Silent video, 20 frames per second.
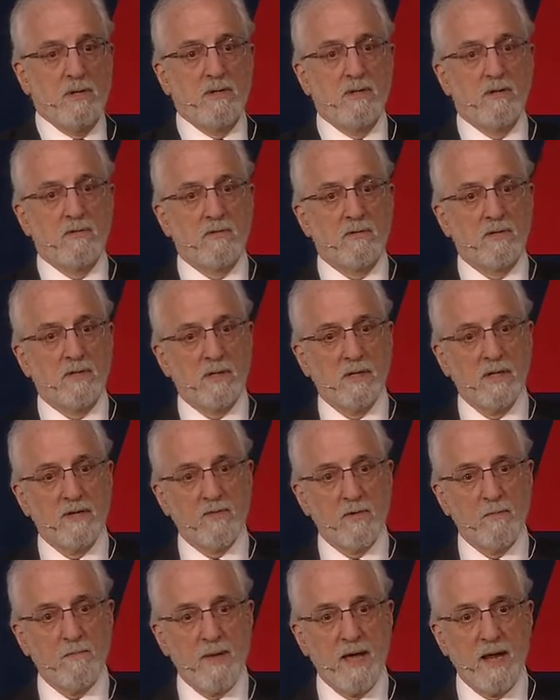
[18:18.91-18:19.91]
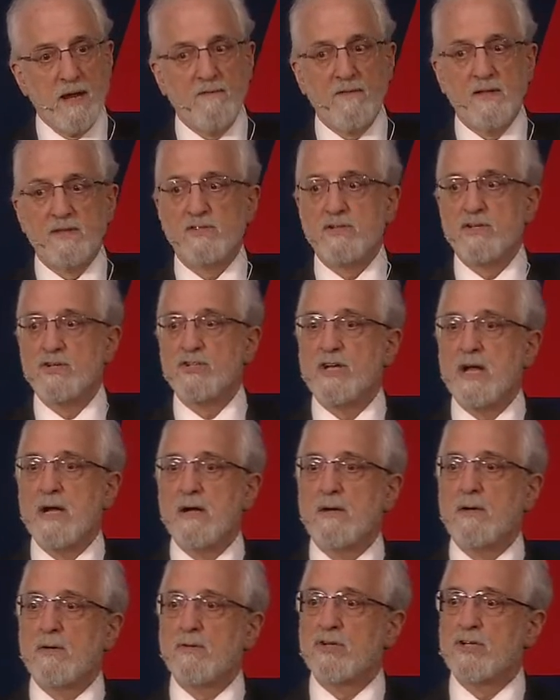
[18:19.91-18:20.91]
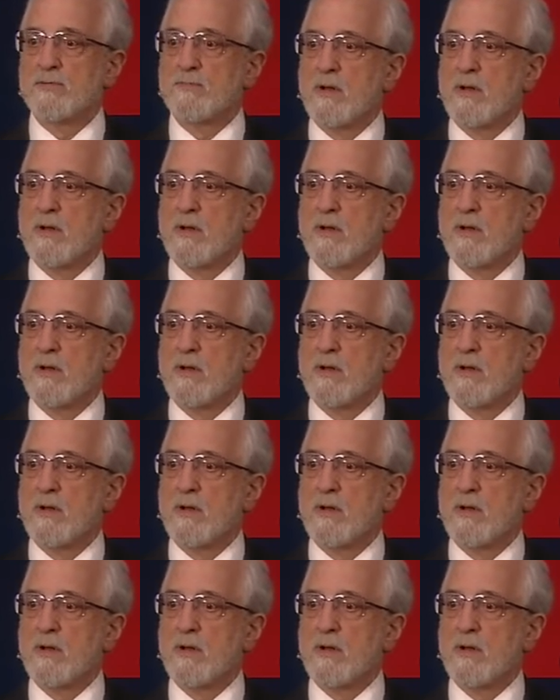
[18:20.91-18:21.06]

to deliver benefits to shareholders,